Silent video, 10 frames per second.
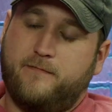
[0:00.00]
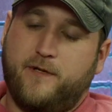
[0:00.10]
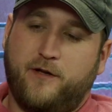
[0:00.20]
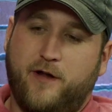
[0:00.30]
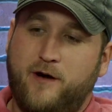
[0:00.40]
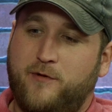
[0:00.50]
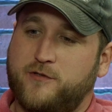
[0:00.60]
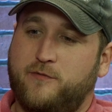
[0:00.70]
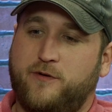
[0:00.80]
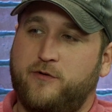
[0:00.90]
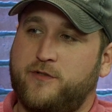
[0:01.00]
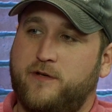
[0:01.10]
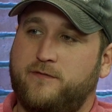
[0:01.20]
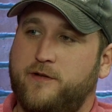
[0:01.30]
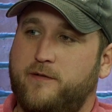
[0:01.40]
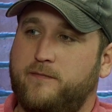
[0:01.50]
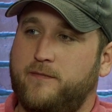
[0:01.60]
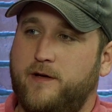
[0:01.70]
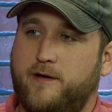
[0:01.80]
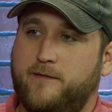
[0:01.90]
Iron Bowl is going to be real tough for them.
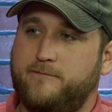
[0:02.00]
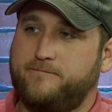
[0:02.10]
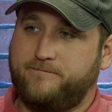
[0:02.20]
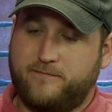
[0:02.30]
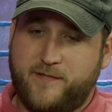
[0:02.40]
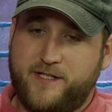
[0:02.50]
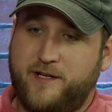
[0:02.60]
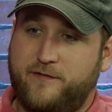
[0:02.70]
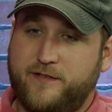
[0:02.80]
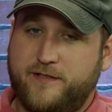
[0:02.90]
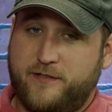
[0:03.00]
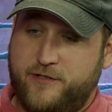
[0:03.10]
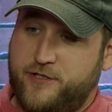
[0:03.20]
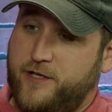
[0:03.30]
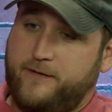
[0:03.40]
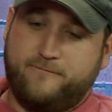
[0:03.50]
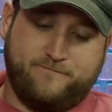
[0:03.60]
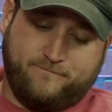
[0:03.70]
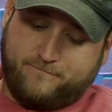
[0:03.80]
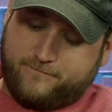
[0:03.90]
This defense is legit.
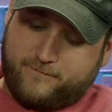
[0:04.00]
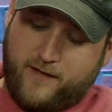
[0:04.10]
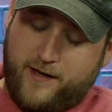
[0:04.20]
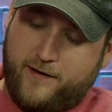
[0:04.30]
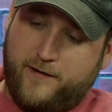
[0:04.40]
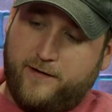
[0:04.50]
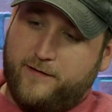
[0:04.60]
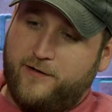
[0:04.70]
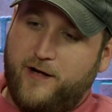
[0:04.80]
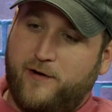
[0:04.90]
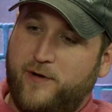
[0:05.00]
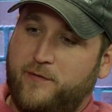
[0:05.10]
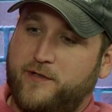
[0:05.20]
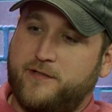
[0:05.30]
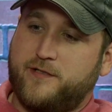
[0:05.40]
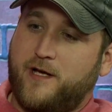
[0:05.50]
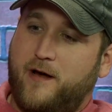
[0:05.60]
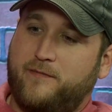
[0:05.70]
And they're not going to be able to stop